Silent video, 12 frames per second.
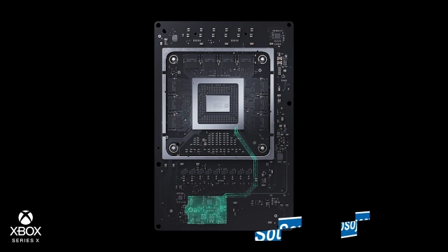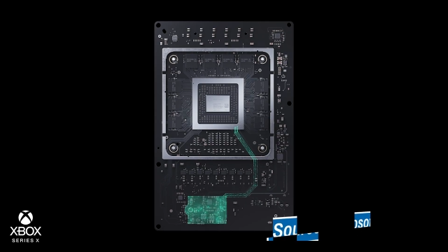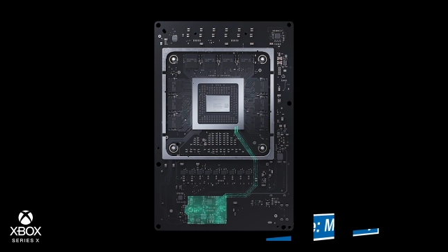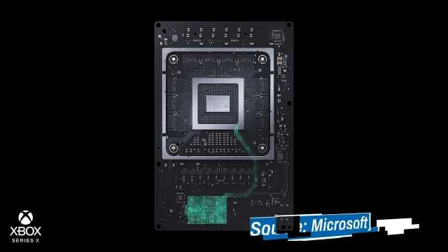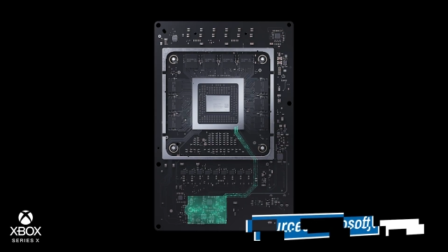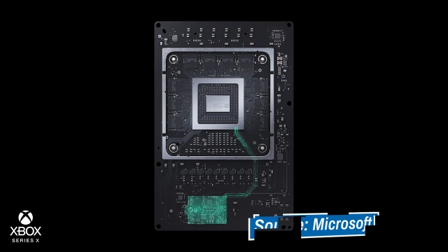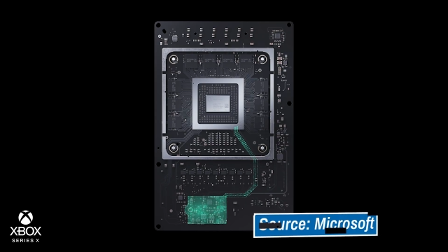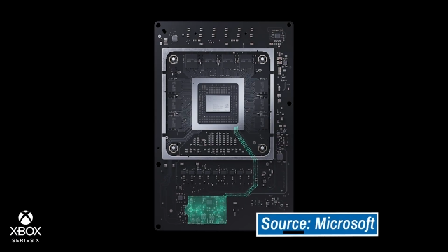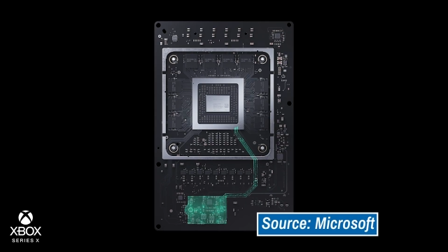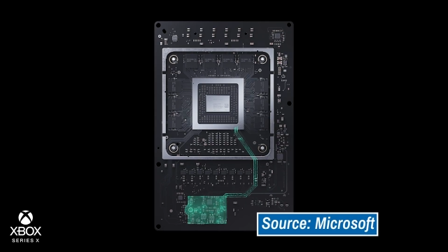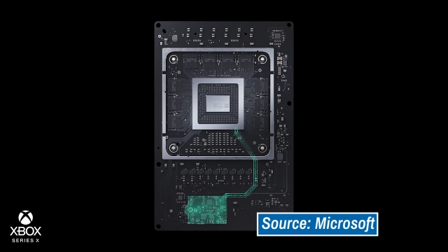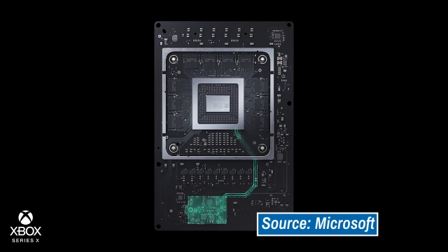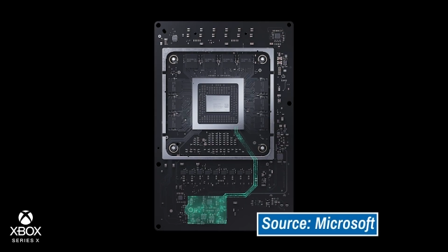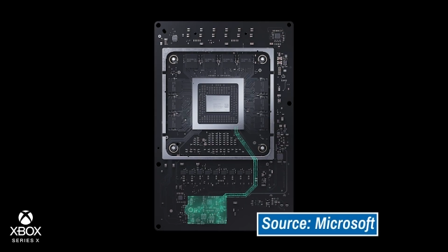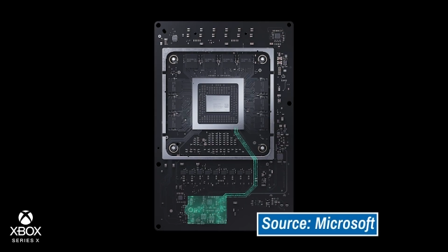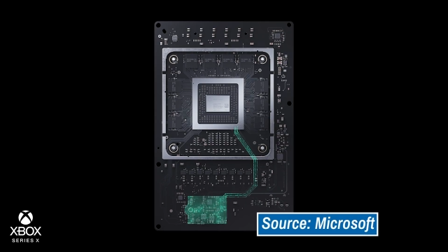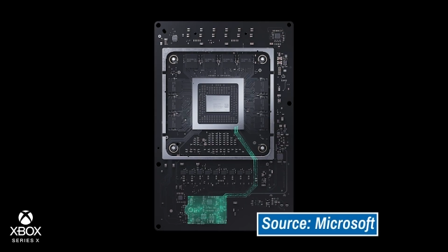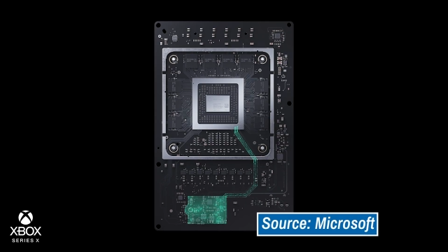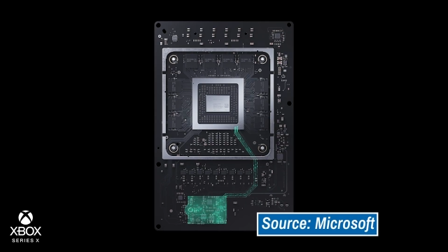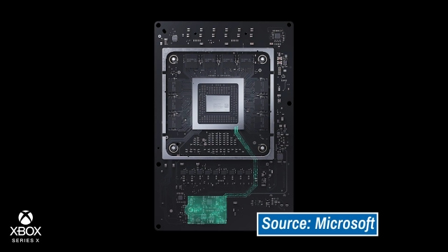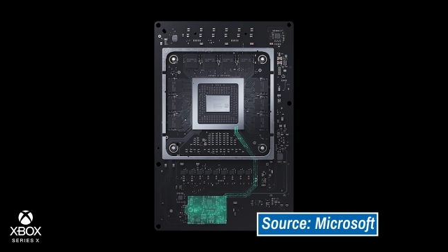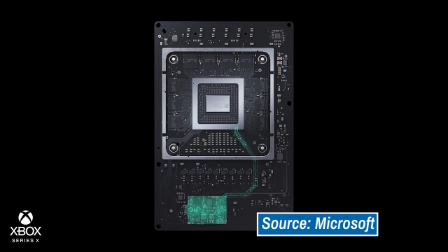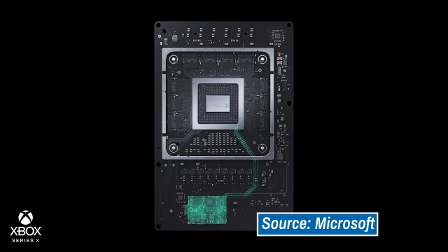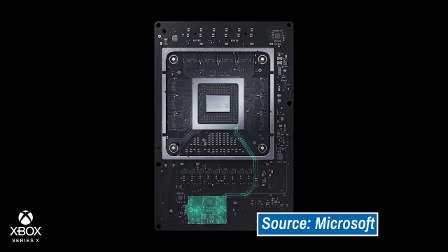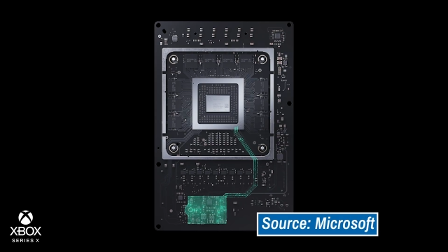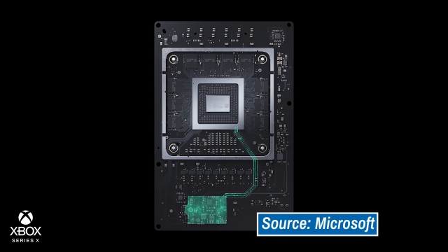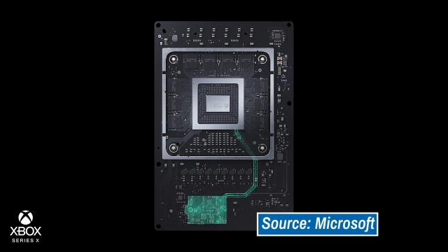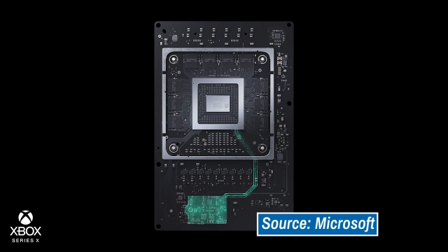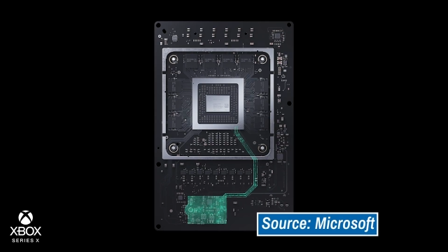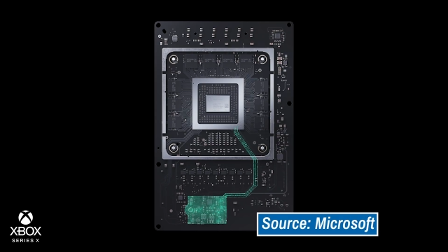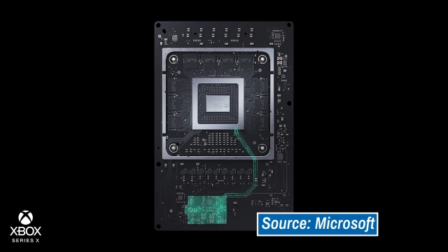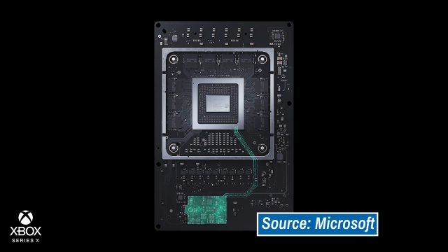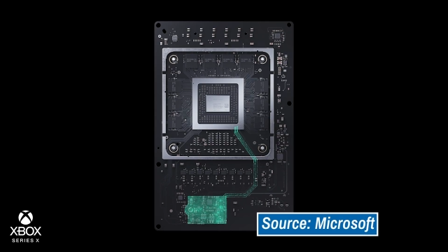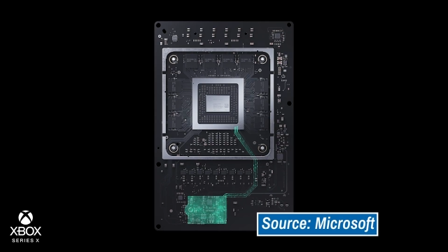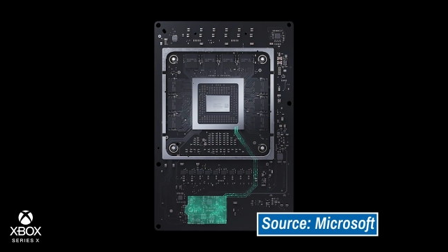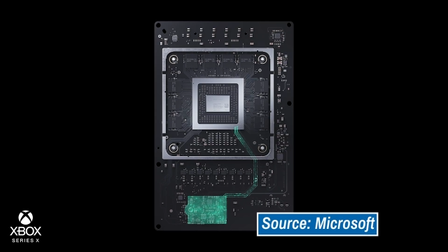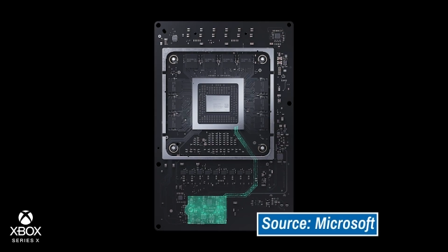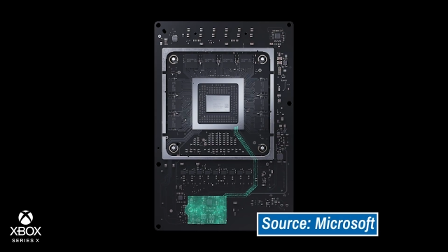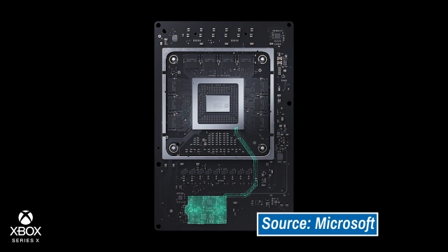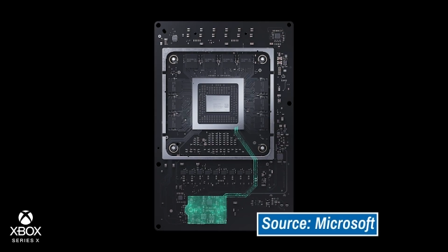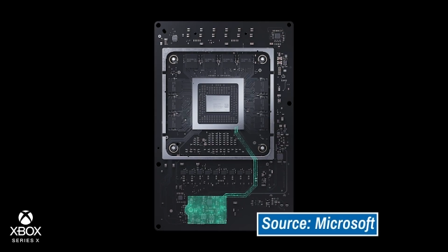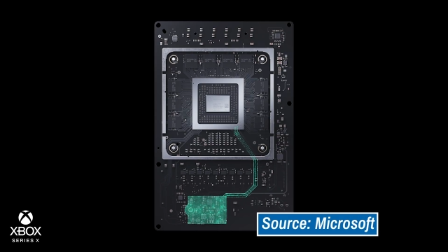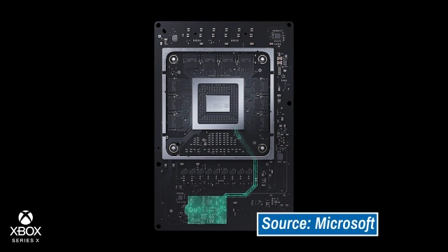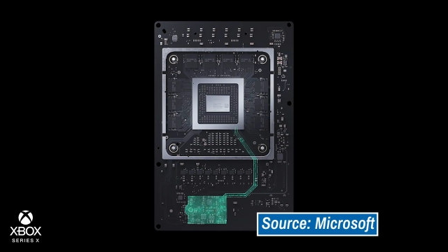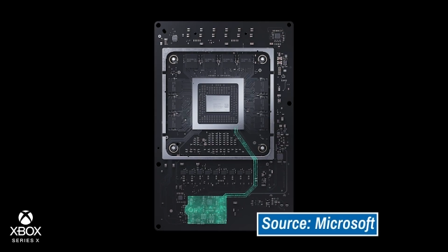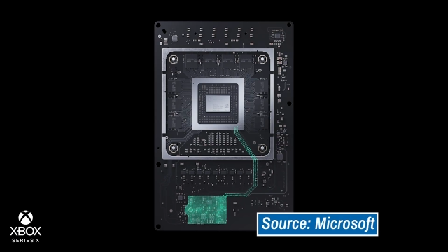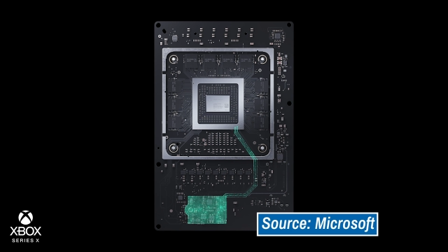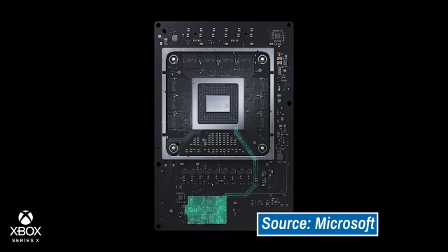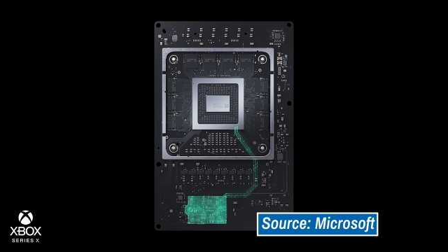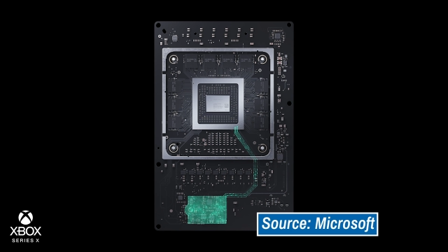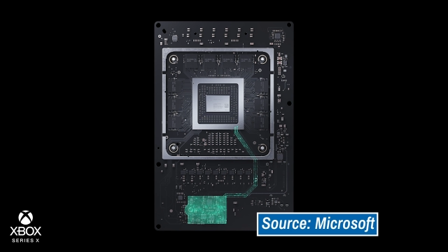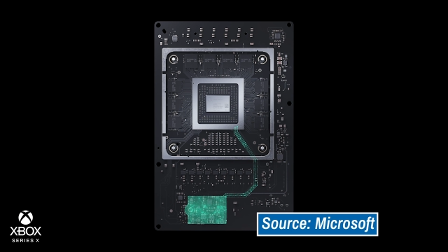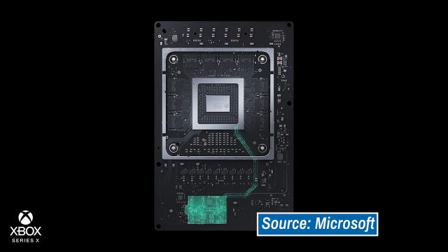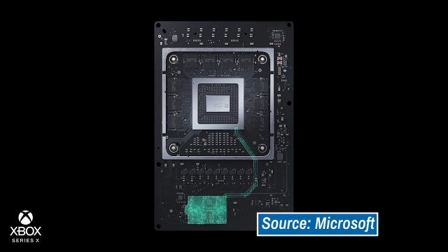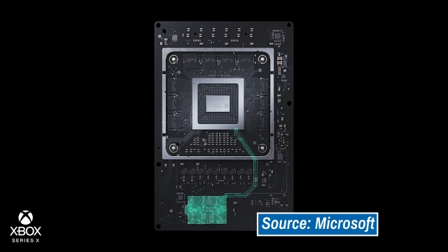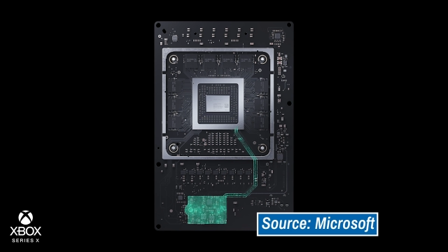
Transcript: Nobody's mouth can be seen.